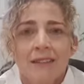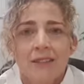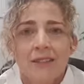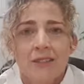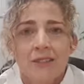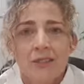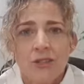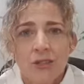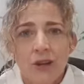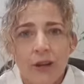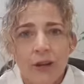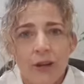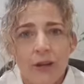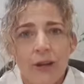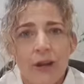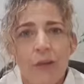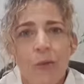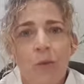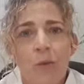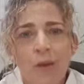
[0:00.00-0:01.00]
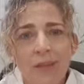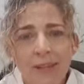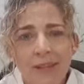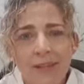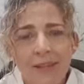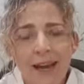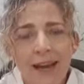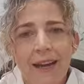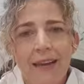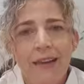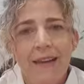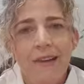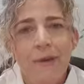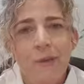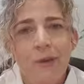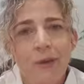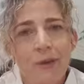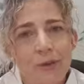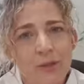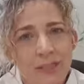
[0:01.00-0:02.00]
So with that,
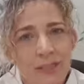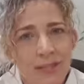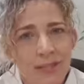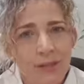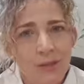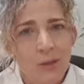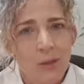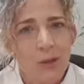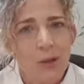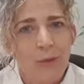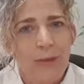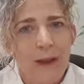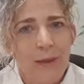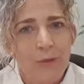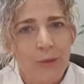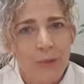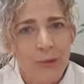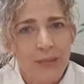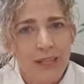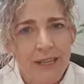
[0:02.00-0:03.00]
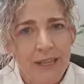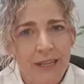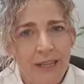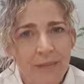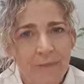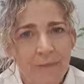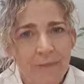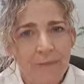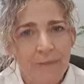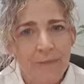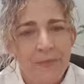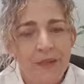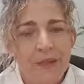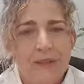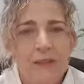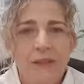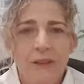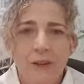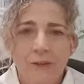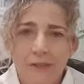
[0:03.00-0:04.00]
we also need to talk about breathing.
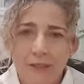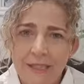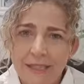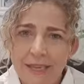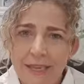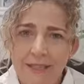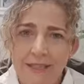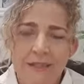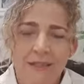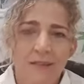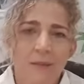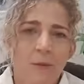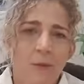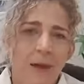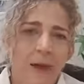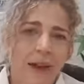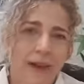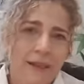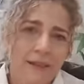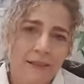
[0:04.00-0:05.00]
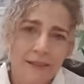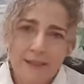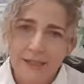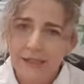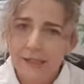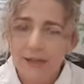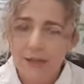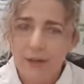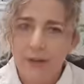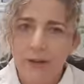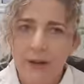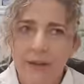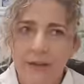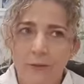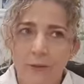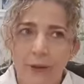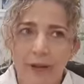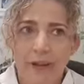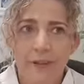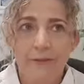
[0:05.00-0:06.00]
So if you're dancing away, it's a
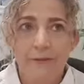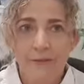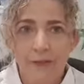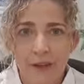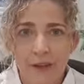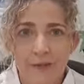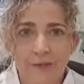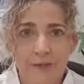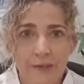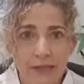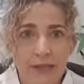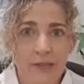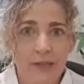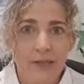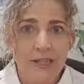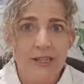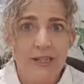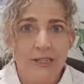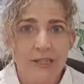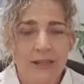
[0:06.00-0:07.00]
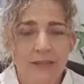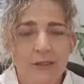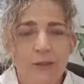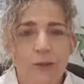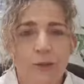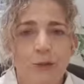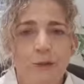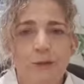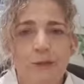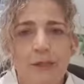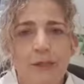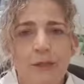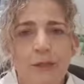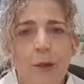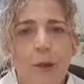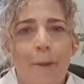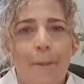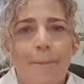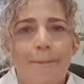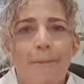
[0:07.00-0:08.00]
great way of increasing the endorphins.
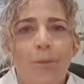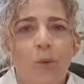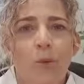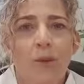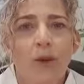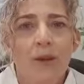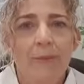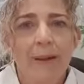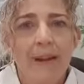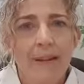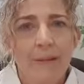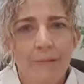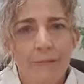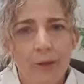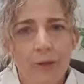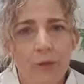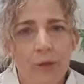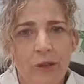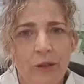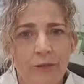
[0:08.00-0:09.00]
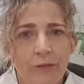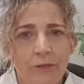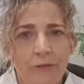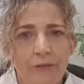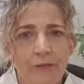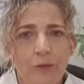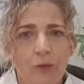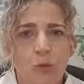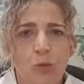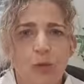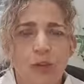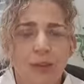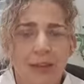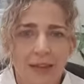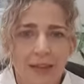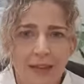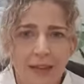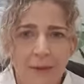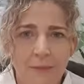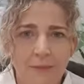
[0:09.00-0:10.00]
But what about if you want to
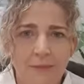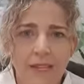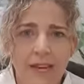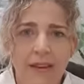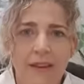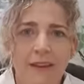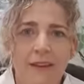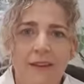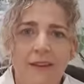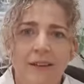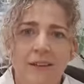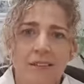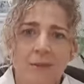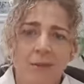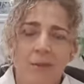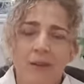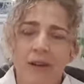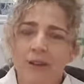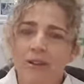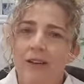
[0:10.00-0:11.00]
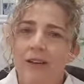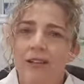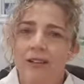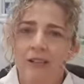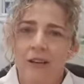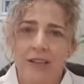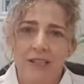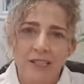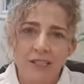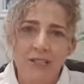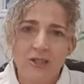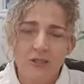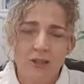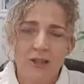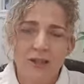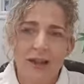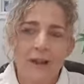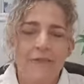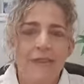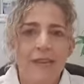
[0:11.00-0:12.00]
calm down? Some of my clients go, I just don't have